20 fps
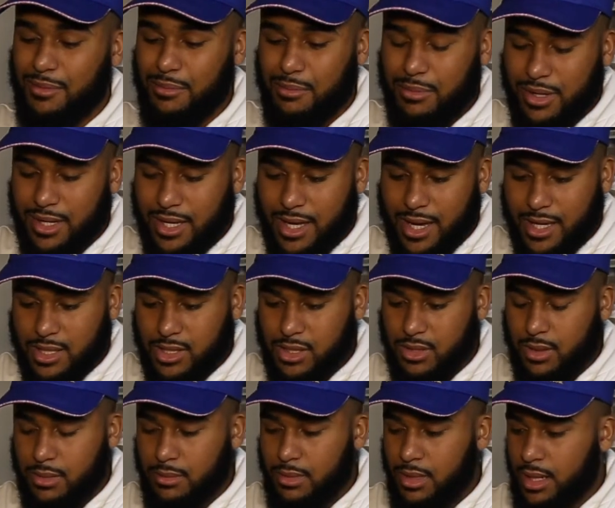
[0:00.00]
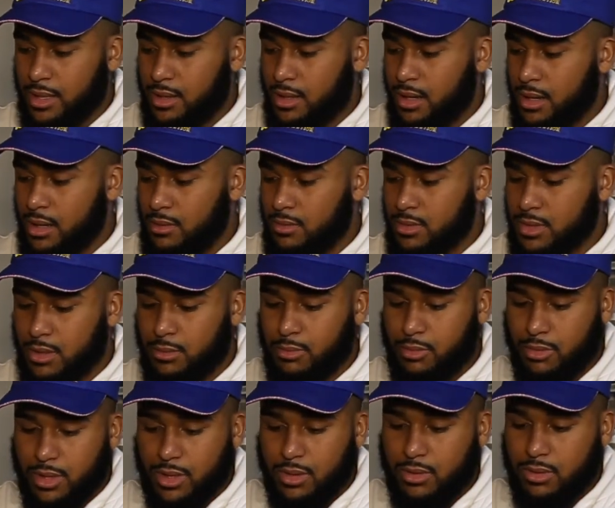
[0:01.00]
But yeah, so I mean, I thought it was a
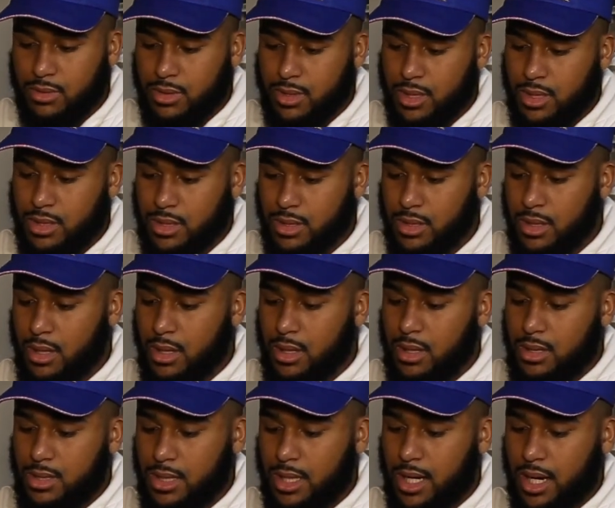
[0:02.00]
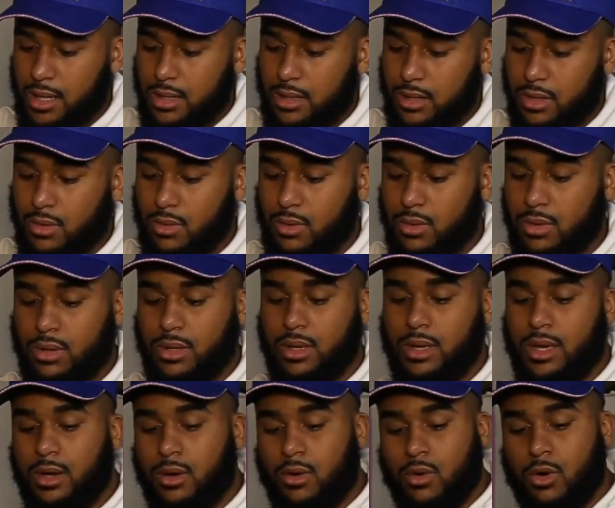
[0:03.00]
pretty cool touch to kind of
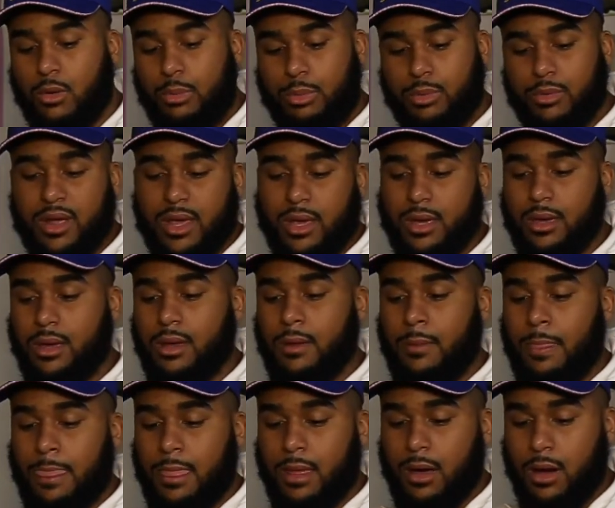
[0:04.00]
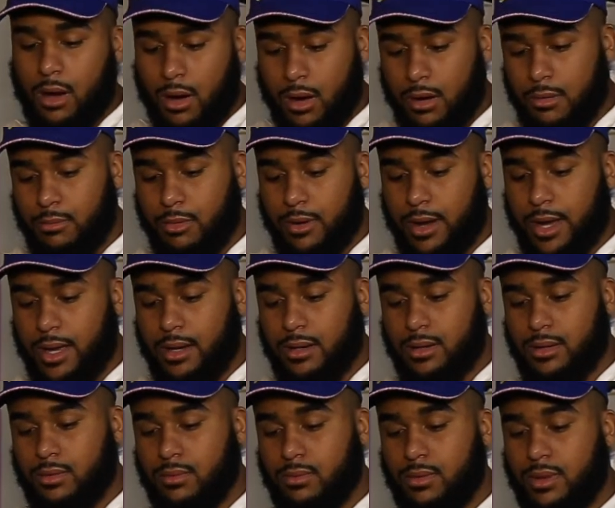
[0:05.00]
incorporate our
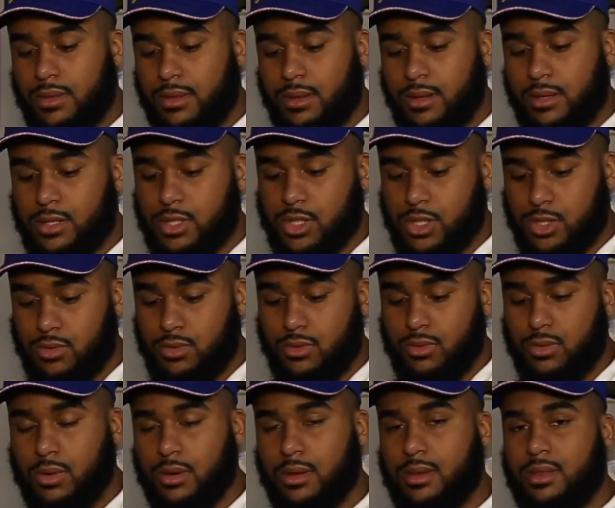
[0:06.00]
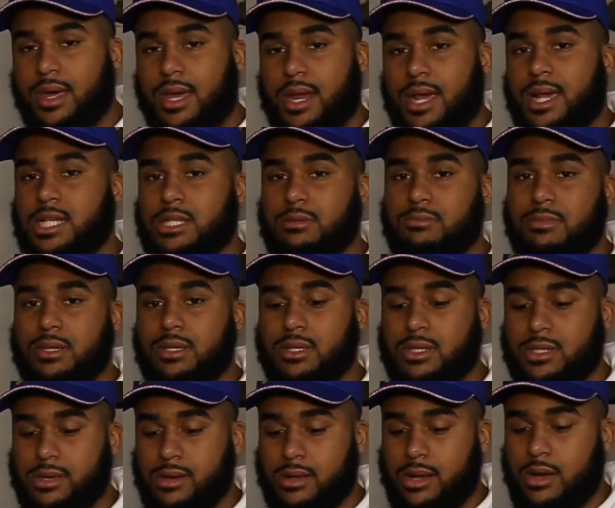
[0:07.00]
brand within a shoe that has been
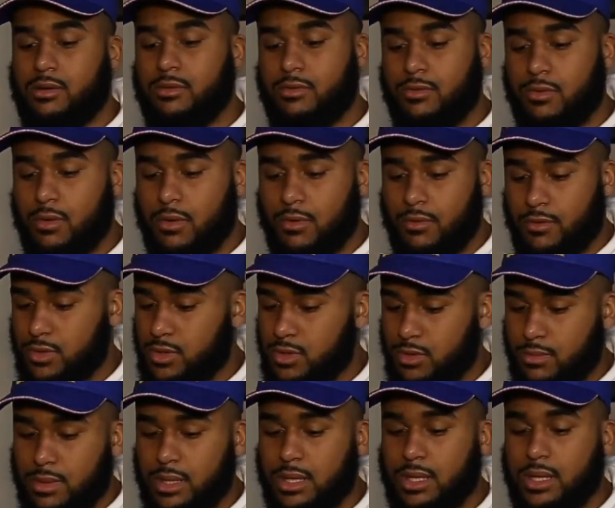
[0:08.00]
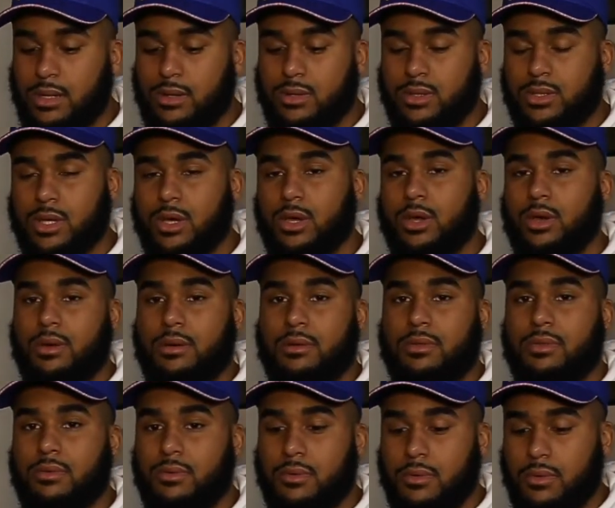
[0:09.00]
sought out for so many years
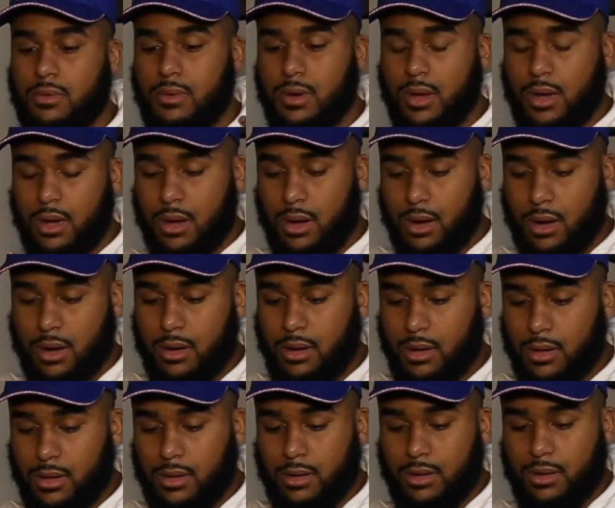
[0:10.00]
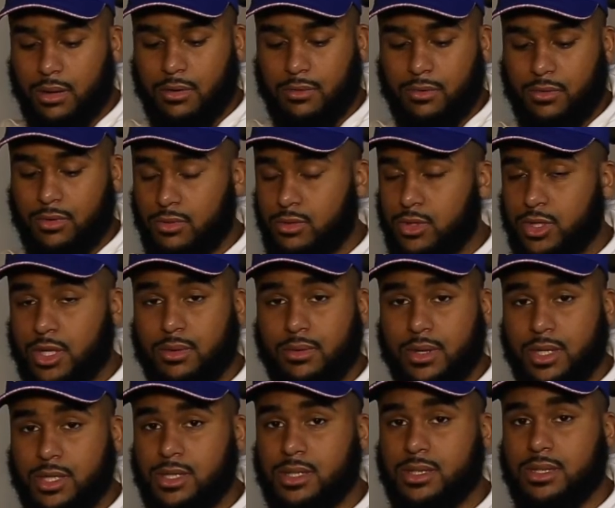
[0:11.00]
through our through
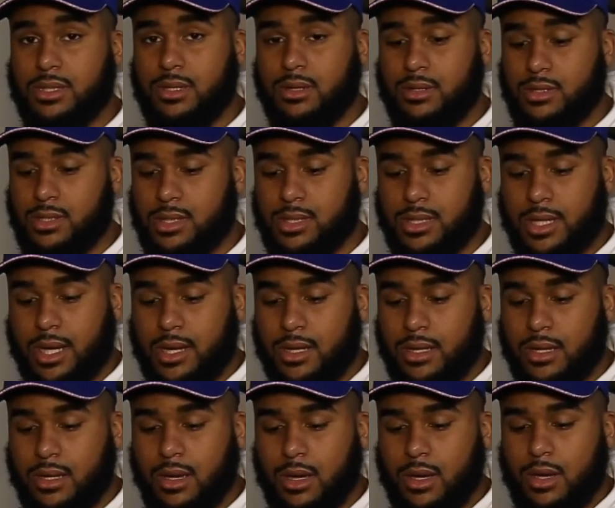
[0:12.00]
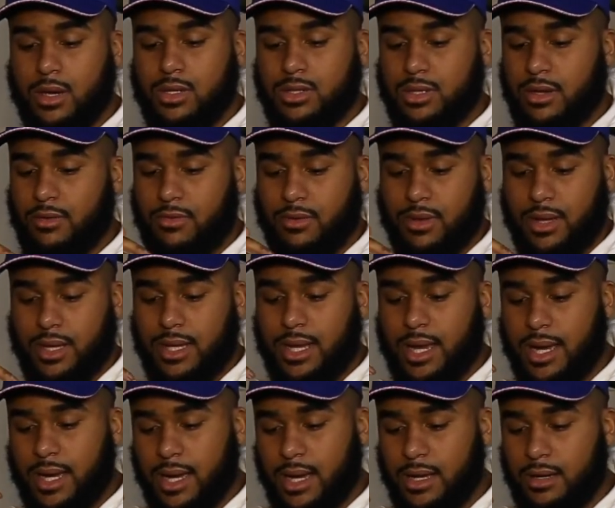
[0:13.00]
generations in our society. So I feel like
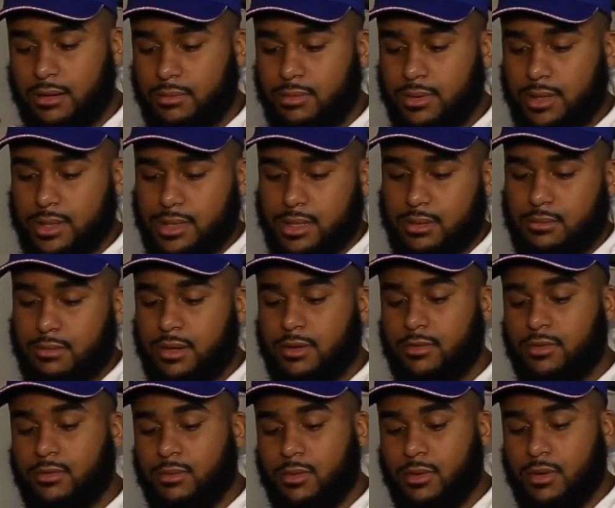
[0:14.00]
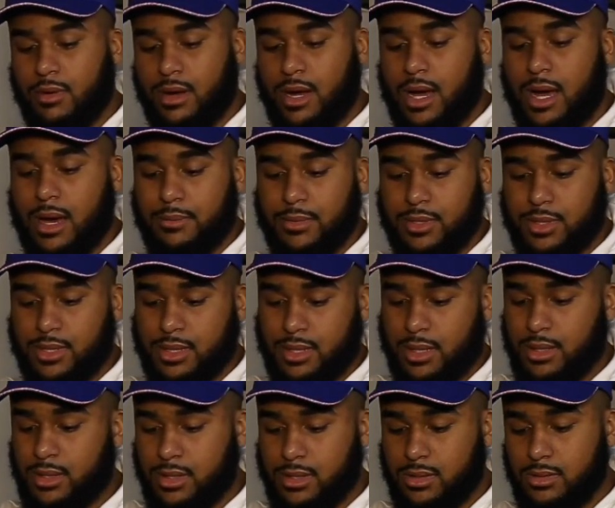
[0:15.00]
that kind of brings a bit of a more homage
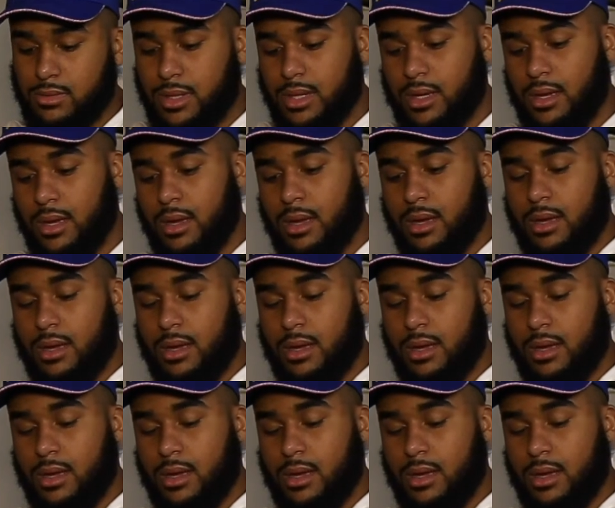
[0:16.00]
touch to it.